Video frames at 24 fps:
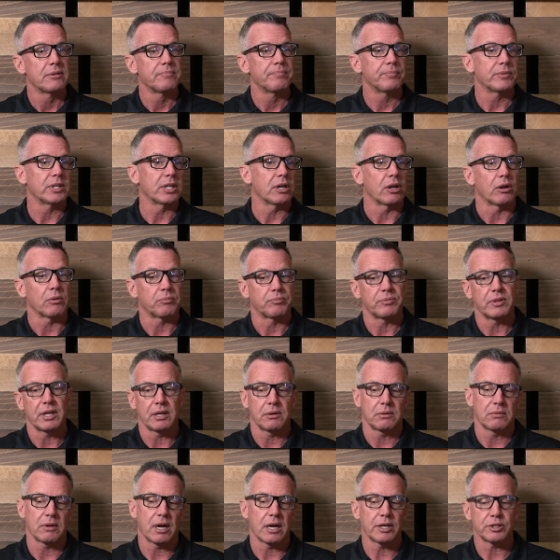you know,
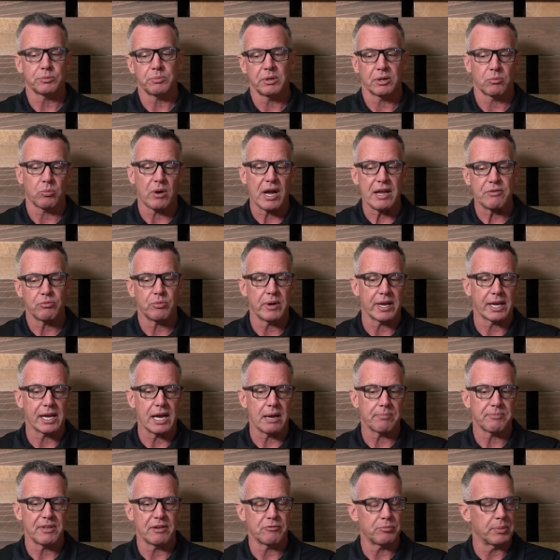the husband and wife wake
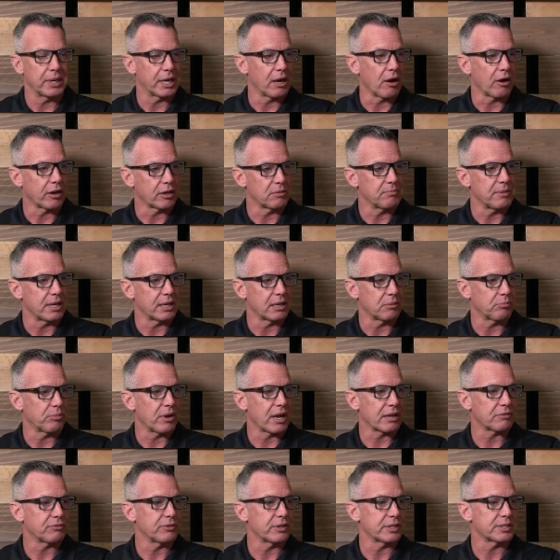up, they have a big argument at
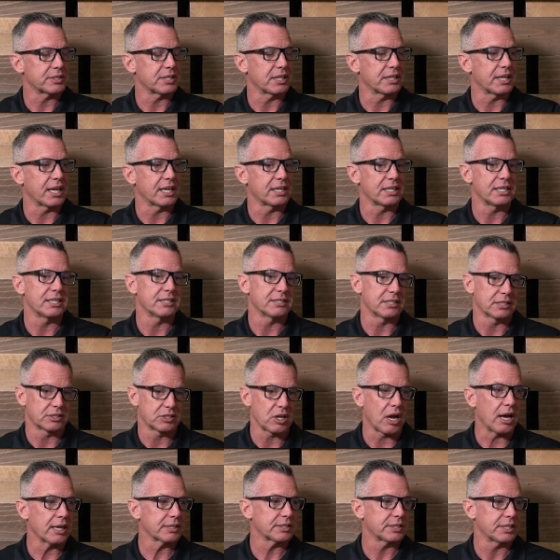breakfast, and then he's
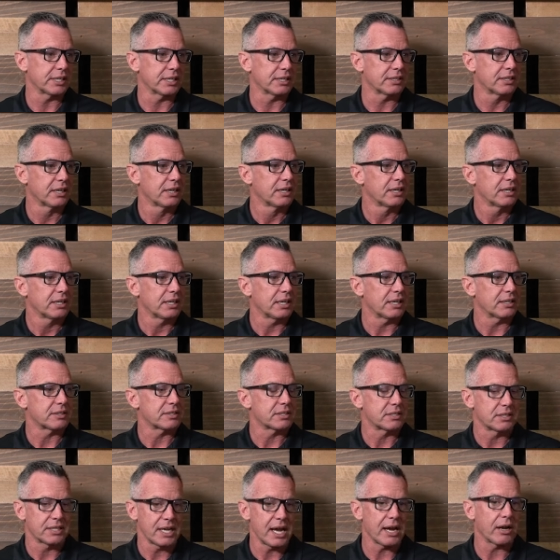exhausted. It's
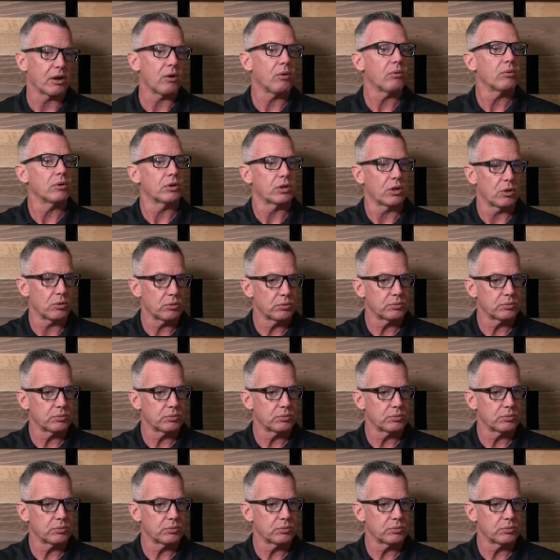yeah, go go